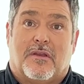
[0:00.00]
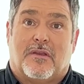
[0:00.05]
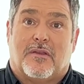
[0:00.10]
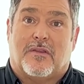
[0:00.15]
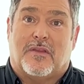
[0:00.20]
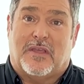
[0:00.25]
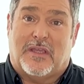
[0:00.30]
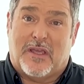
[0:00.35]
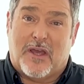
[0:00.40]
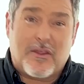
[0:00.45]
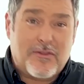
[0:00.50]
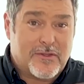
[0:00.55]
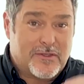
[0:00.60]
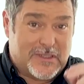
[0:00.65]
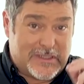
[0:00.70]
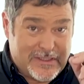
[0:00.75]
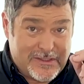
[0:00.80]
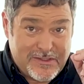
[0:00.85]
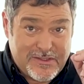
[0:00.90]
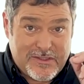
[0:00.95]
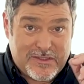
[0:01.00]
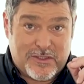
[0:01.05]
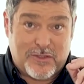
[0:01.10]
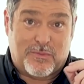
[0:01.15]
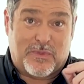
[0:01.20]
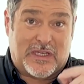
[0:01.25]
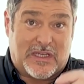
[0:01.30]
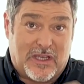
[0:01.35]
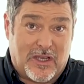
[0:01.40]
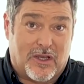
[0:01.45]
The other is to
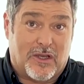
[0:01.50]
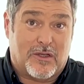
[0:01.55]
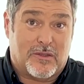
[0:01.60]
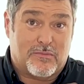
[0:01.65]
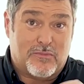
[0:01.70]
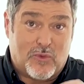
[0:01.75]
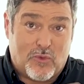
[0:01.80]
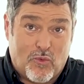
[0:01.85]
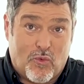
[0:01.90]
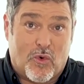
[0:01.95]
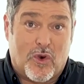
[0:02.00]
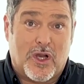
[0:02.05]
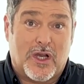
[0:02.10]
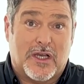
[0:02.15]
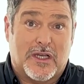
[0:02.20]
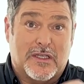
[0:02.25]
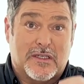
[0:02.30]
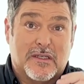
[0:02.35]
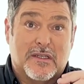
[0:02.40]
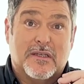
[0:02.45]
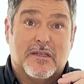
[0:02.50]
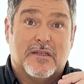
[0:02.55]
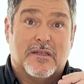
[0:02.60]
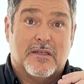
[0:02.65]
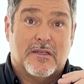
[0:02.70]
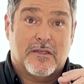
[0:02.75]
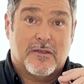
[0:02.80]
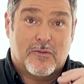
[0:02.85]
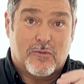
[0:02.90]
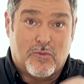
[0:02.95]
become one
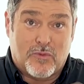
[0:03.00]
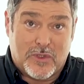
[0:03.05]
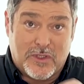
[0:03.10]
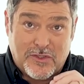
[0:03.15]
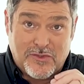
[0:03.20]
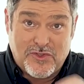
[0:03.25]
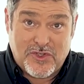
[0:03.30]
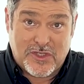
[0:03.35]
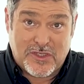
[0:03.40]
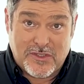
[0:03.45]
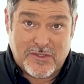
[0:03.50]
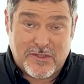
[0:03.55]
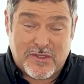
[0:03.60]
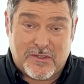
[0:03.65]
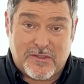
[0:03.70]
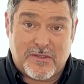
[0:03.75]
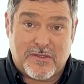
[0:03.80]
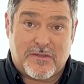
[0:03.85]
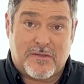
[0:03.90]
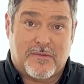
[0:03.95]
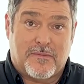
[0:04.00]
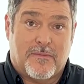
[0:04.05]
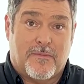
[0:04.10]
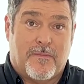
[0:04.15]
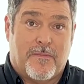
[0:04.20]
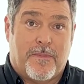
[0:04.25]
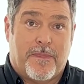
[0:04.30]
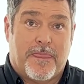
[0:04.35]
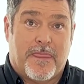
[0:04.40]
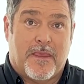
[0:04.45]
with Jesus.
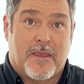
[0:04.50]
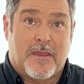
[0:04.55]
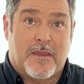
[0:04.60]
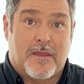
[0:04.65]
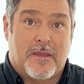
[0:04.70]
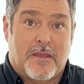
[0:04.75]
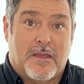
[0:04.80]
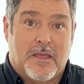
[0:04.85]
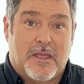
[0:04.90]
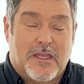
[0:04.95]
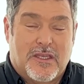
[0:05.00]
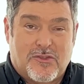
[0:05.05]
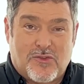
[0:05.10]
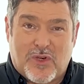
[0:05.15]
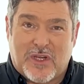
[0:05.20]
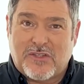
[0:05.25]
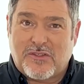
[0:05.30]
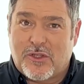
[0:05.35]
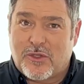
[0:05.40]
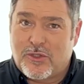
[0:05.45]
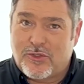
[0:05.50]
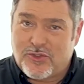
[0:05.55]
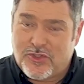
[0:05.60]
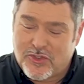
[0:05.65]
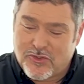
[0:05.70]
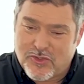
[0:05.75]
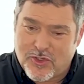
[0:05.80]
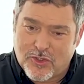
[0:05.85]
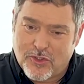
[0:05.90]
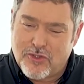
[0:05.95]
His
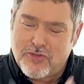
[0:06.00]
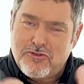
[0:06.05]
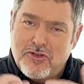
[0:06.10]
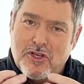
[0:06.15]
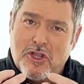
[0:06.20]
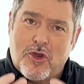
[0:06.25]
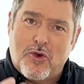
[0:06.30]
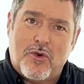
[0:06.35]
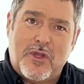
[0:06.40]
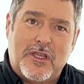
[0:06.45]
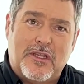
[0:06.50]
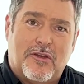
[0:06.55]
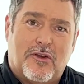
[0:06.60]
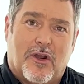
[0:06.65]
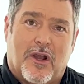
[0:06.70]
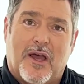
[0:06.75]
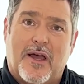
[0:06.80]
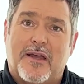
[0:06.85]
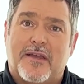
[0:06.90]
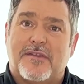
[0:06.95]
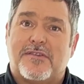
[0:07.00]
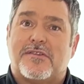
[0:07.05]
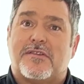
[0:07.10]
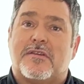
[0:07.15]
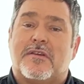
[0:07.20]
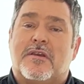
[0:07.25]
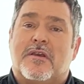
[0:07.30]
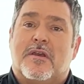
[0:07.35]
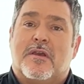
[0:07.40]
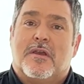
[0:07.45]
resolutions are knowing Christ
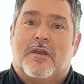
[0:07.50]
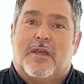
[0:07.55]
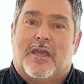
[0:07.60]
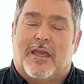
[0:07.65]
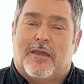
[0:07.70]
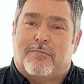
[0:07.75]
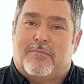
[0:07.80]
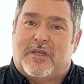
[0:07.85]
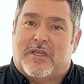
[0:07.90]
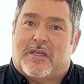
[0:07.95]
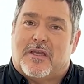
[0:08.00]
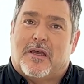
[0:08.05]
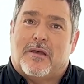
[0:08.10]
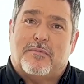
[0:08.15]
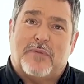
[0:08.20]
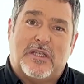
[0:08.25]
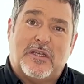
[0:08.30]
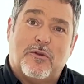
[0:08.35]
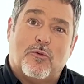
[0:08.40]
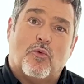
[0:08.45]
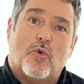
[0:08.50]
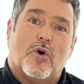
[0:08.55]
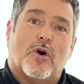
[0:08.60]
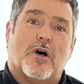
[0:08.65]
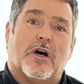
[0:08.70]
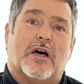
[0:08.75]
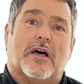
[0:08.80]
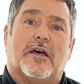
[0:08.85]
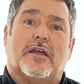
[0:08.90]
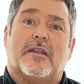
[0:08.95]
and becoming
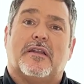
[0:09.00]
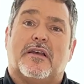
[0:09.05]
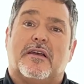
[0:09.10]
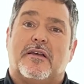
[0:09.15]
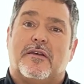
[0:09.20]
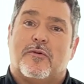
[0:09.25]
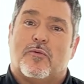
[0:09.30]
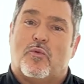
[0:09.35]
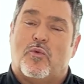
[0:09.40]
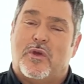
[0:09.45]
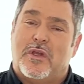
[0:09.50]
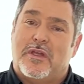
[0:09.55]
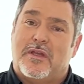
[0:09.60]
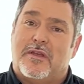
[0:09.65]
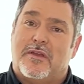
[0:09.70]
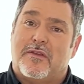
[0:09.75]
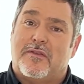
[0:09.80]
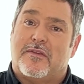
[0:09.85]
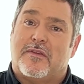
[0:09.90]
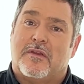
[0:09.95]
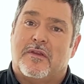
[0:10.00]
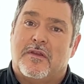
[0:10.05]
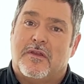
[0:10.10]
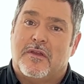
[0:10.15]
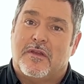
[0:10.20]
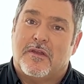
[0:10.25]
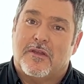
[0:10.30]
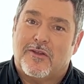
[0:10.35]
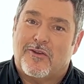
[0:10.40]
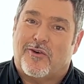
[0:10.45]
one with
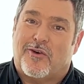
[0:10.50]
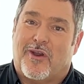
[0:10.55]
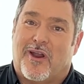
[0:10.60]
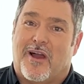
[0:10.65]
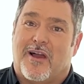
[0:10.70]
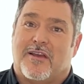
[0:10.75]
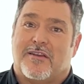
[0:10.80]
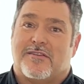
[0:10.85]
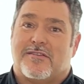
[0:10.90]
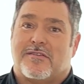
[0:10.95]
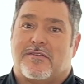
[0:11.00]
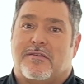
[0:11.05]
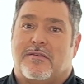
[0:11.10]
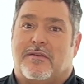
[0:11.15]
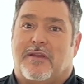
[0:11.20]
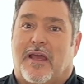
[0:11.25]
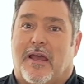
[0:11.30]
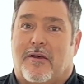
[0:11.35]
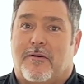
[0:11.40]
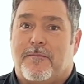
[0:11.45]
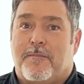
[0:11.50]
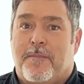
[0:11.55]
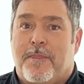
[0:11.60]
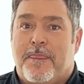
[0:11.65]
Christ. Now,